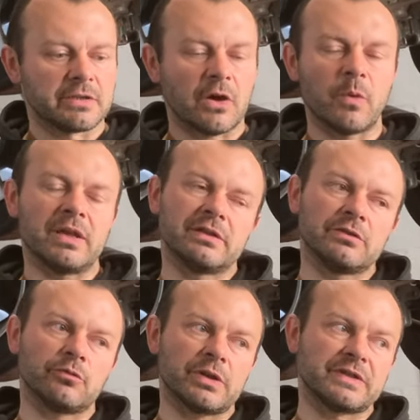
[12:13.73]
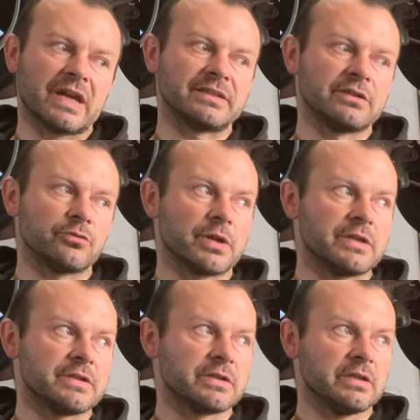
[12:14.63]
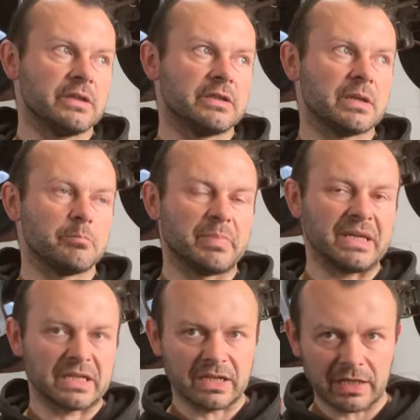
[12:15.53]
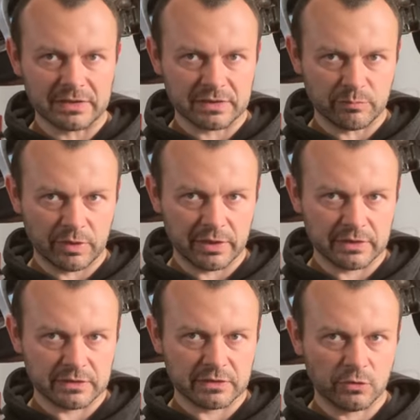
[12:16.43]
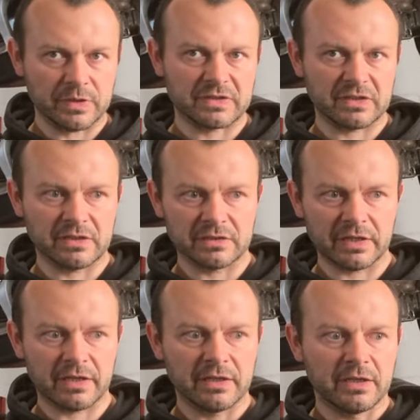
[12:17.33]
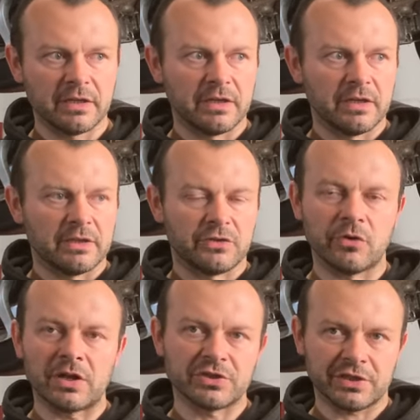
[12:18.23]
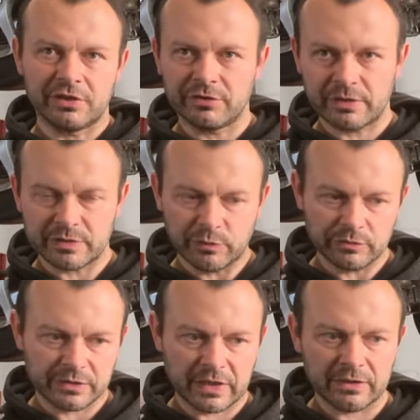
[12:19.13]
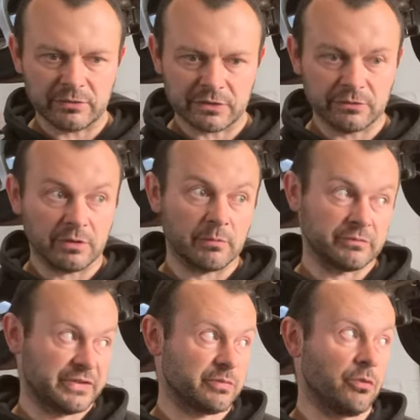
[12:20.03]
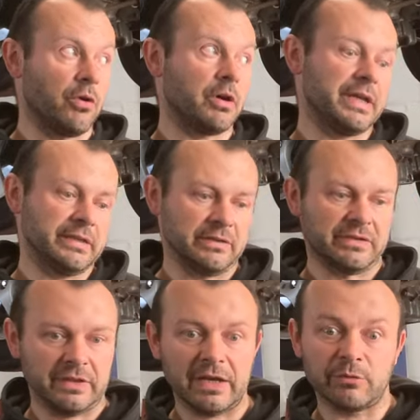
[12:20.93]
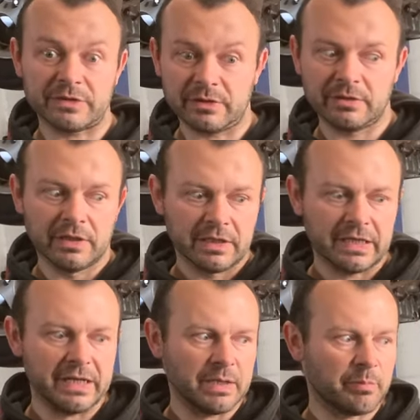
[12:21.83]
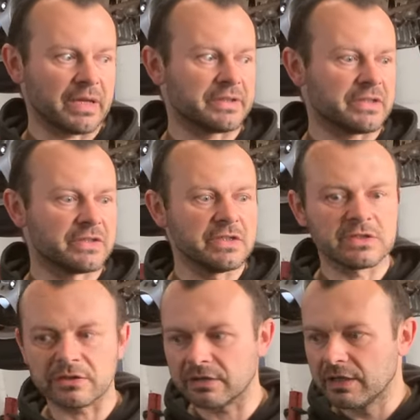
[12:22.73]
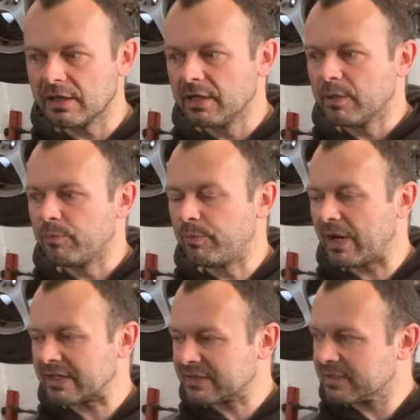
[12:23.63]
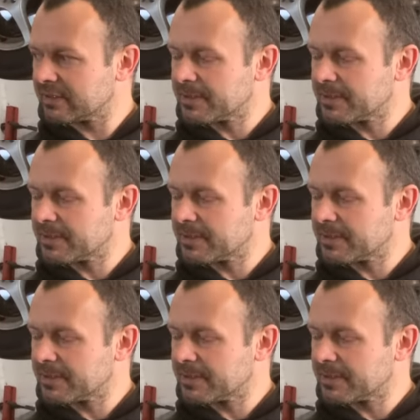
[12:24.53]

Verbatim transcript: so I went and started race in a big class, like twin cylinder, 200 kilograms motorcycles. I was on small, and that was a clearly bad decision. But